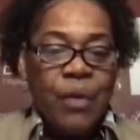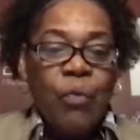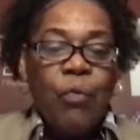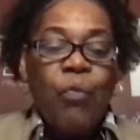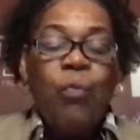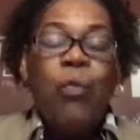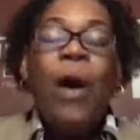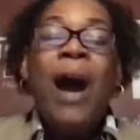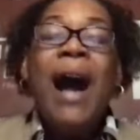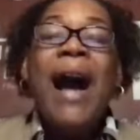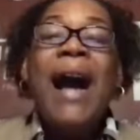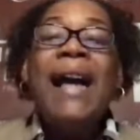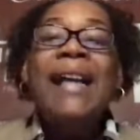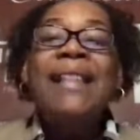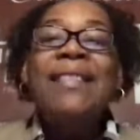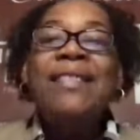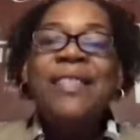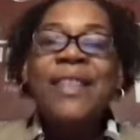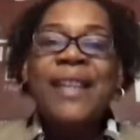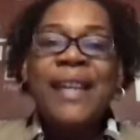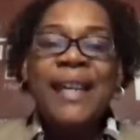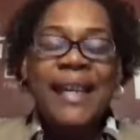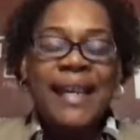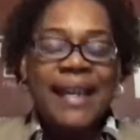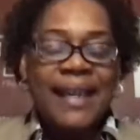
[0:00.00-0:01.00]
Why
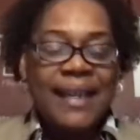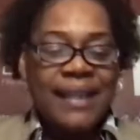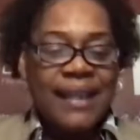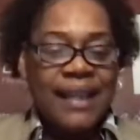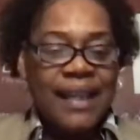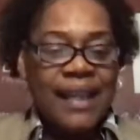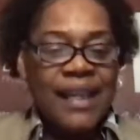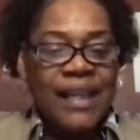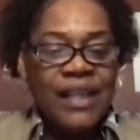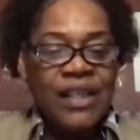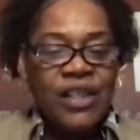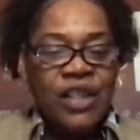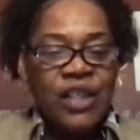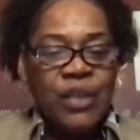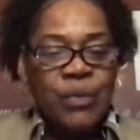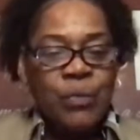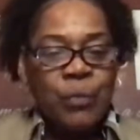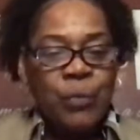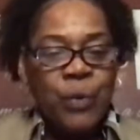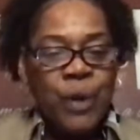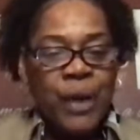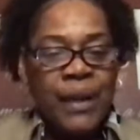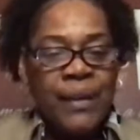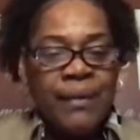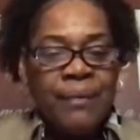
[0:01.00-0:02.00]
then is it
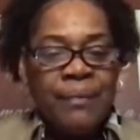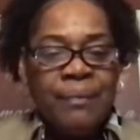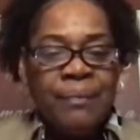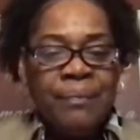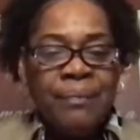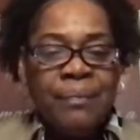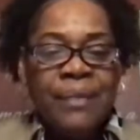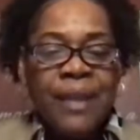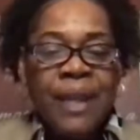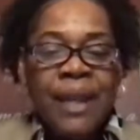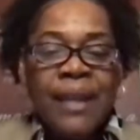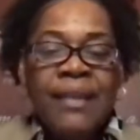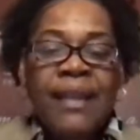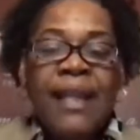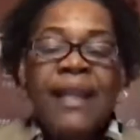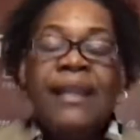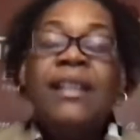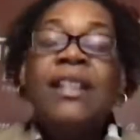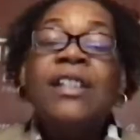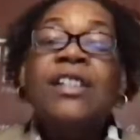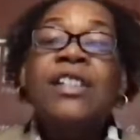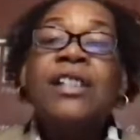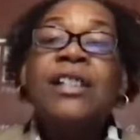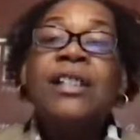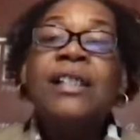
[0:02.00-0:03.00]
written
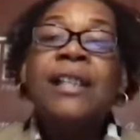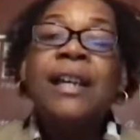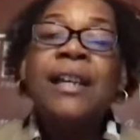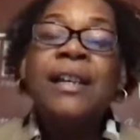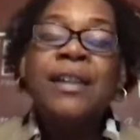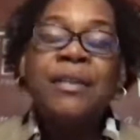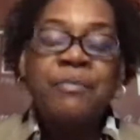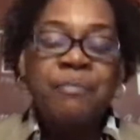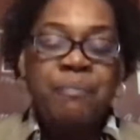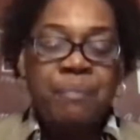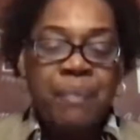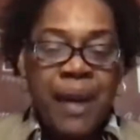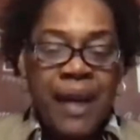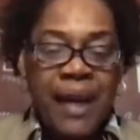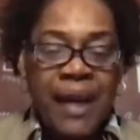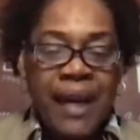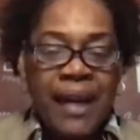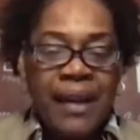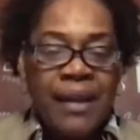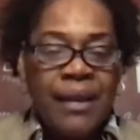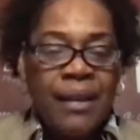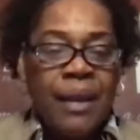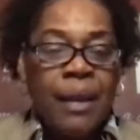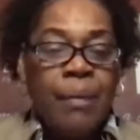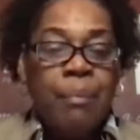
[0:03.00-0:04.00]
that the Son of
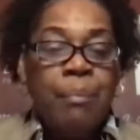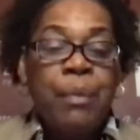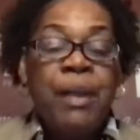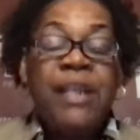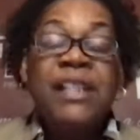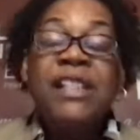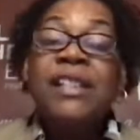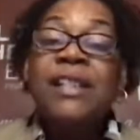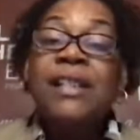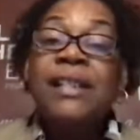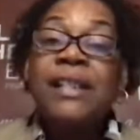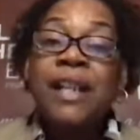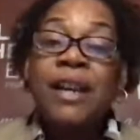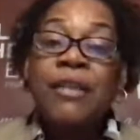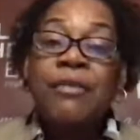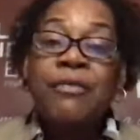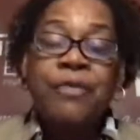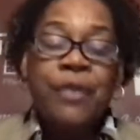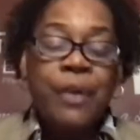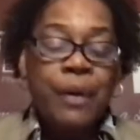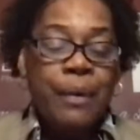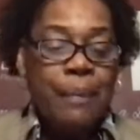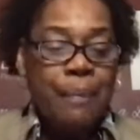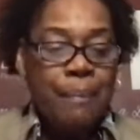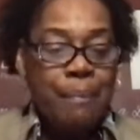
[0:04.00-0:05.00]
Man must
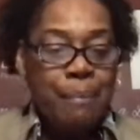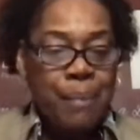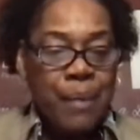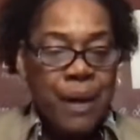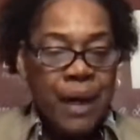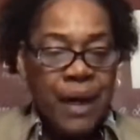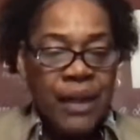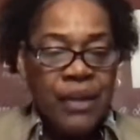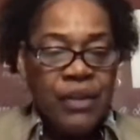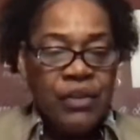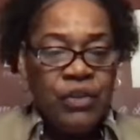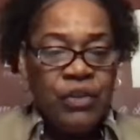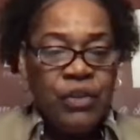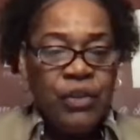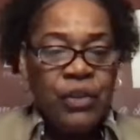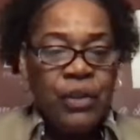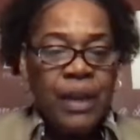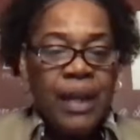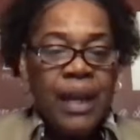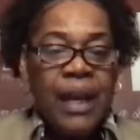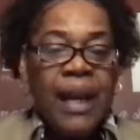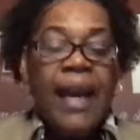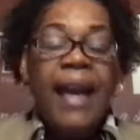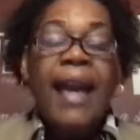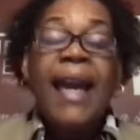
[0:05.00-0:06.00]
suffer much
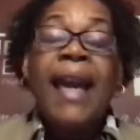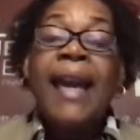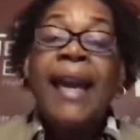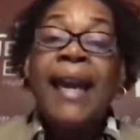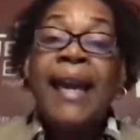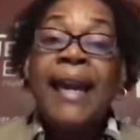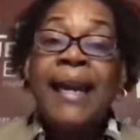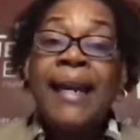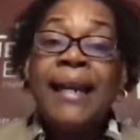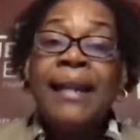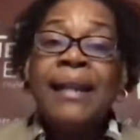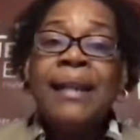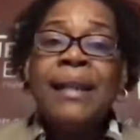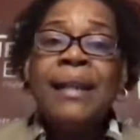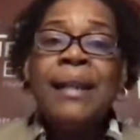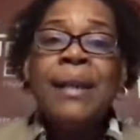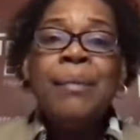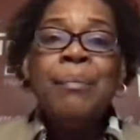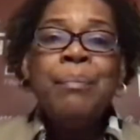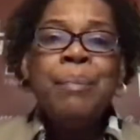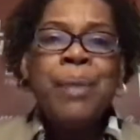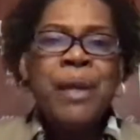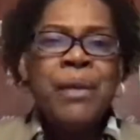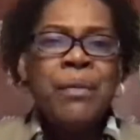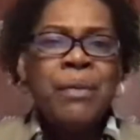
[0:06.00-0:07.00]
and
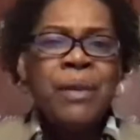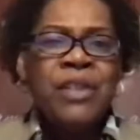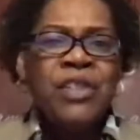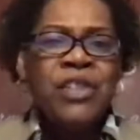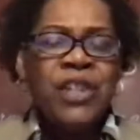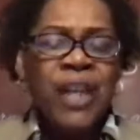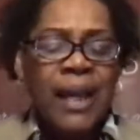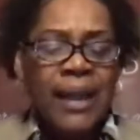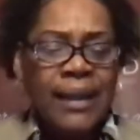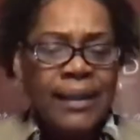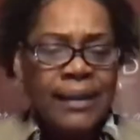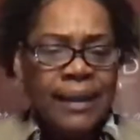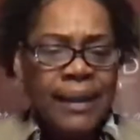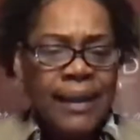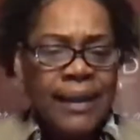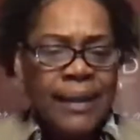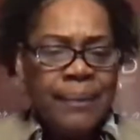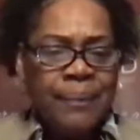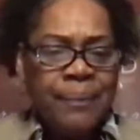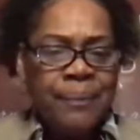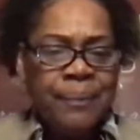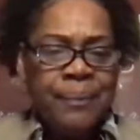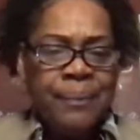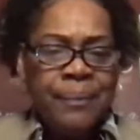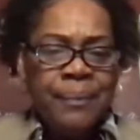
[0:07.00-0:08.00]
be rejected?